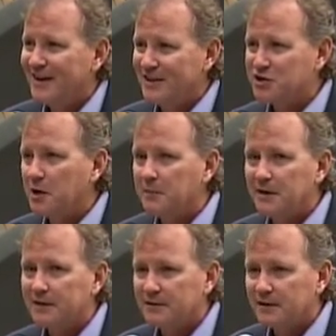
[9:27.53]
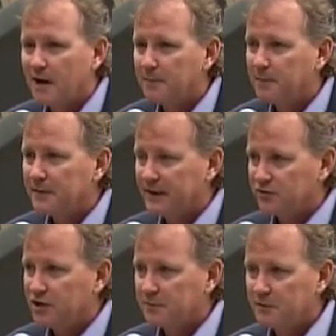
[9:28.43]
a champion at the top, and that
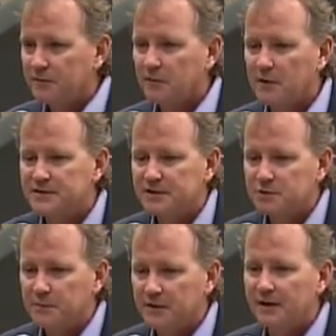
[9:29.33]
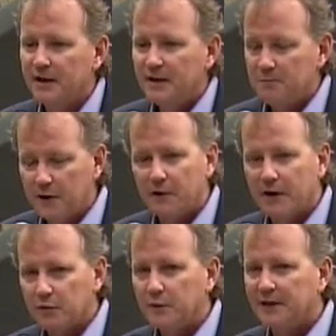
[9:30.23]
champion for us has been Mayor
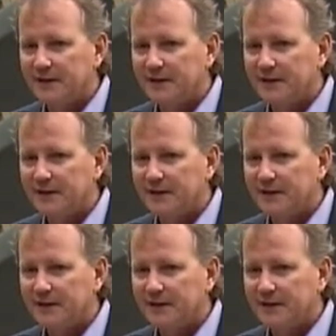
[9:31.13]
Edwin